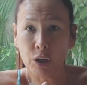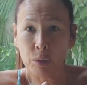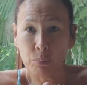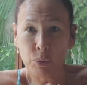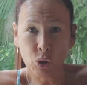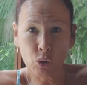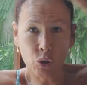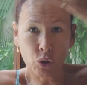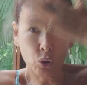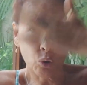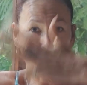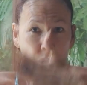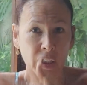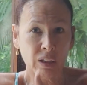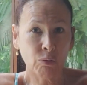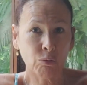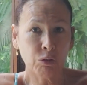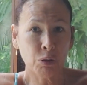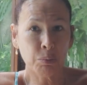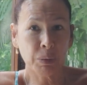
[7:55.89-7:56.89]
I'm not
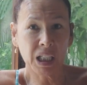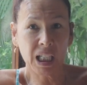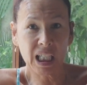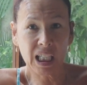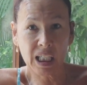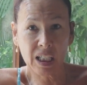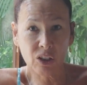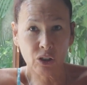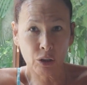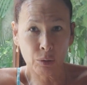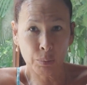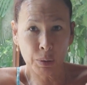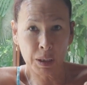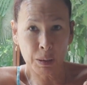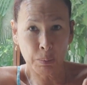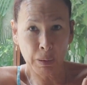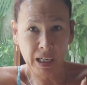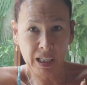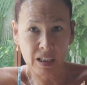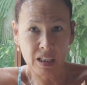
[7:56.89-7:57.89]
talking from an ego
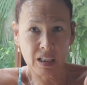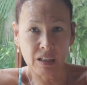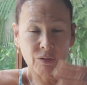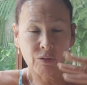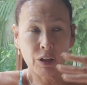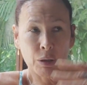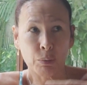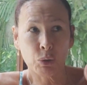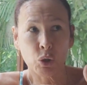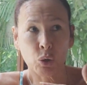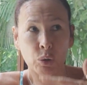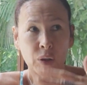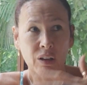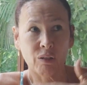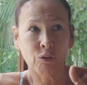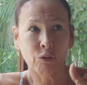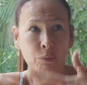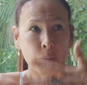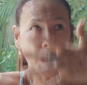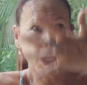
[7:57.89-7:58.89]
perspective, I'm
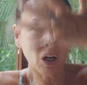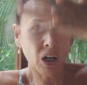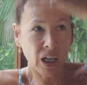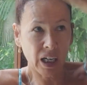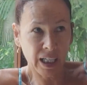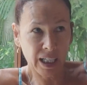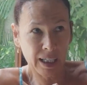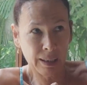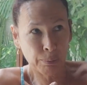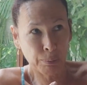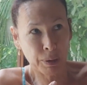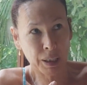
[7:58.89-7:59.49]
talking from a higher